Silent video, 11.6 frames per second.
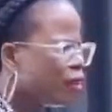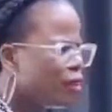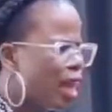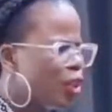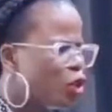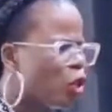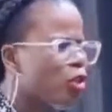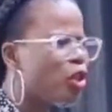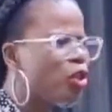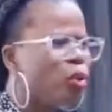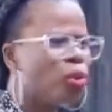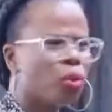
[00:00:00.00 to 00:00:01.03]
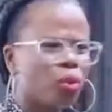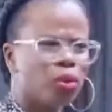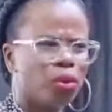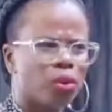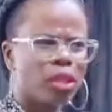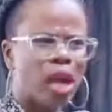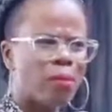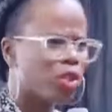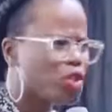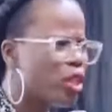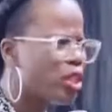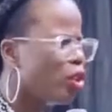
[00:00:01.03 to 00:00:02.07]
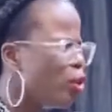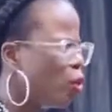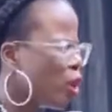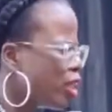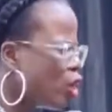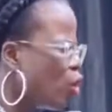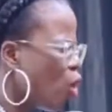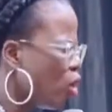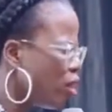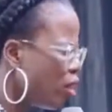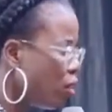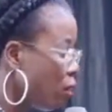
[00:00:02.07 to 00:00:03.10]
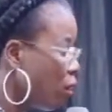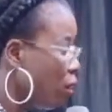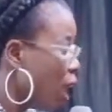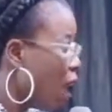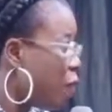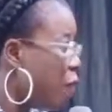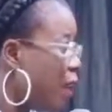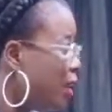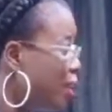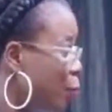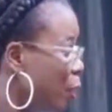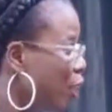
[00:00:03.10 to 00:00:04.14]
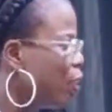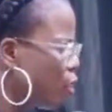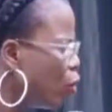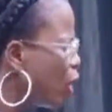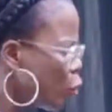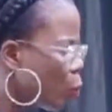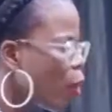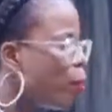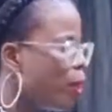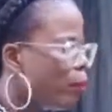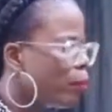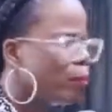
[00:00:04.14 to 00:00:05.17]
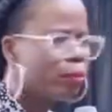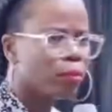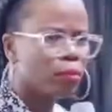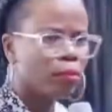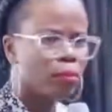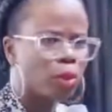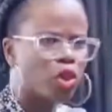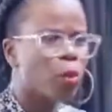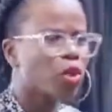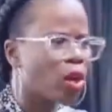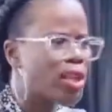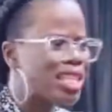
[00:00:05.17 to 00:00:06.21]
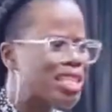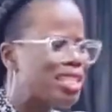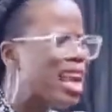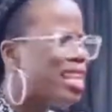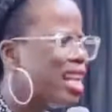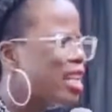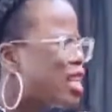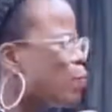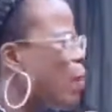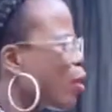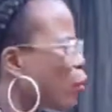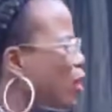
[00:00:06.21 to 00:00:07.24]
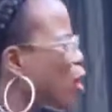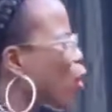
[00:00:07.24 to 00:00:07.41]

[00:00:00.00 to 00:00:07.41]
They are judging you. They are mistreating you. I said, Lord, avenge me. That's no problem. But you must understand that that's part of the